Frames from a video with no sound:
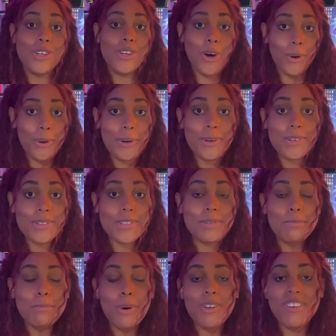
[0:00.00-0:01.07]
goals,
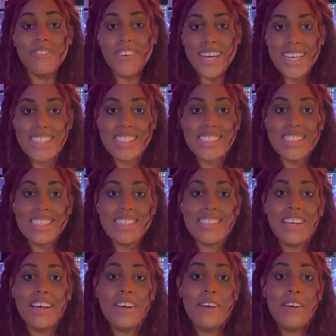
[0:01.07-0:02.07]
motivations,